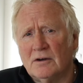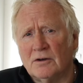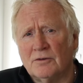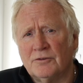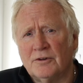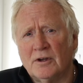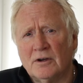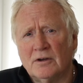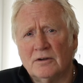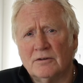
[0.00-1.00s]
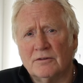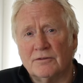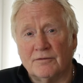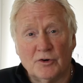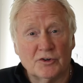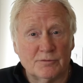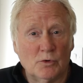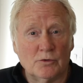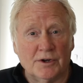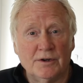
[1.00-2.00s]
on the first
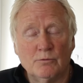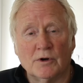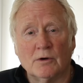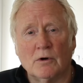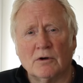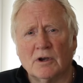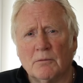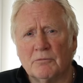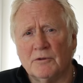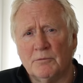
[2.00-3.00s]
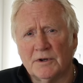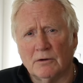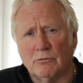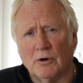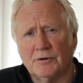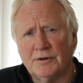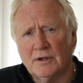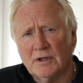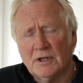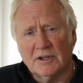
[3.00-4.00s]
morning when I woke up, the middle rod,
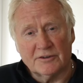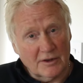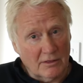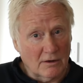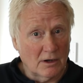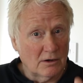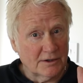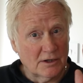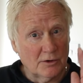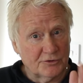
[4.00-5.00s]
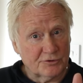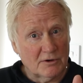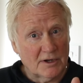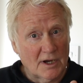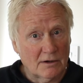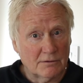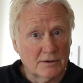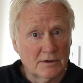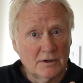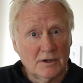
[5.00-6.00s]
instead of the line going straight out
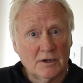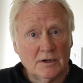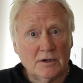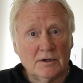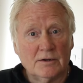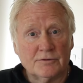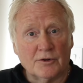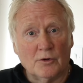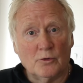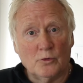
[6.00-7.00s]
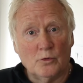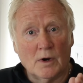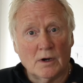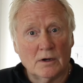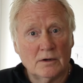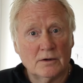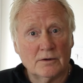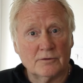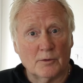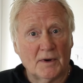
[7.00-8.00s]
to
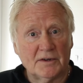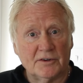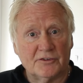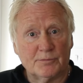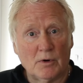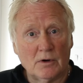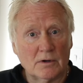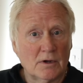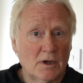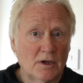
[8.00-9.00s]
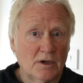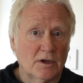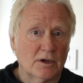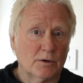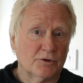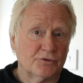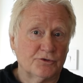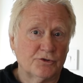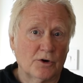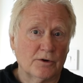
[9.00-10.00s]
the baited spot, it had
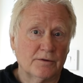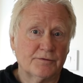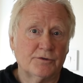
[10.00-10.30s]
shot off